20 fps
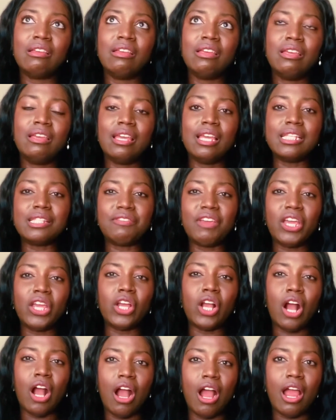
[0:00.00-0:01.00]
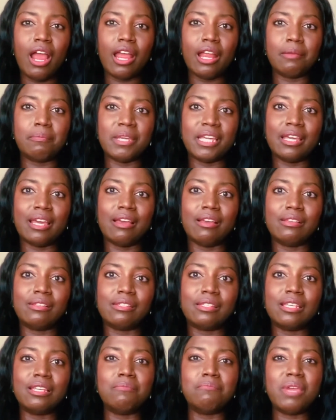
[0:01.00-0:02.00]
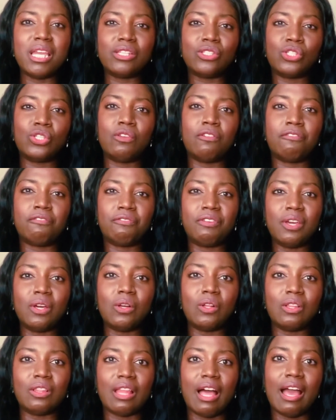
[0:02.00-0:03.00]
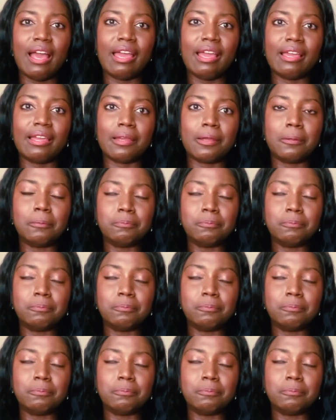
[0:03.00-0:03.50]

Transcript: is very hard because it makes you feel like